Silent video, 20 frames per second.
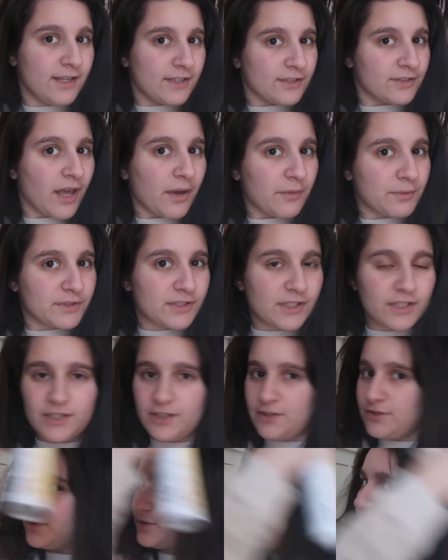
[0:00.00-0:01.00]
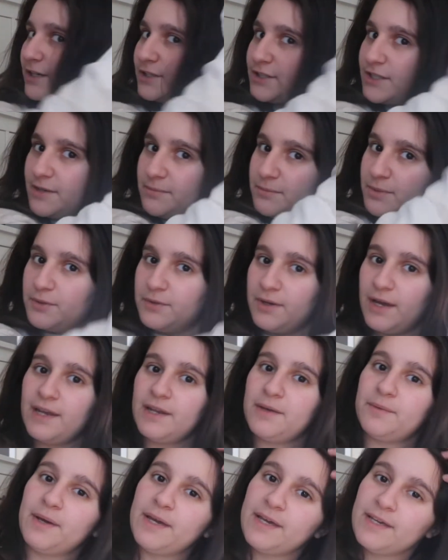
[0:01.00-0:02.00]
so I was gonna use dry shampoo
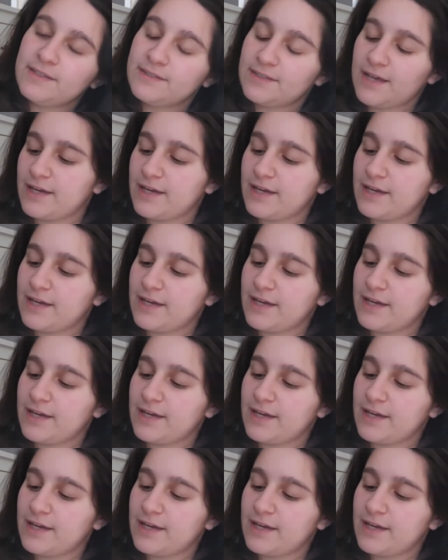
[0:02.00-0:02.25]
anyways.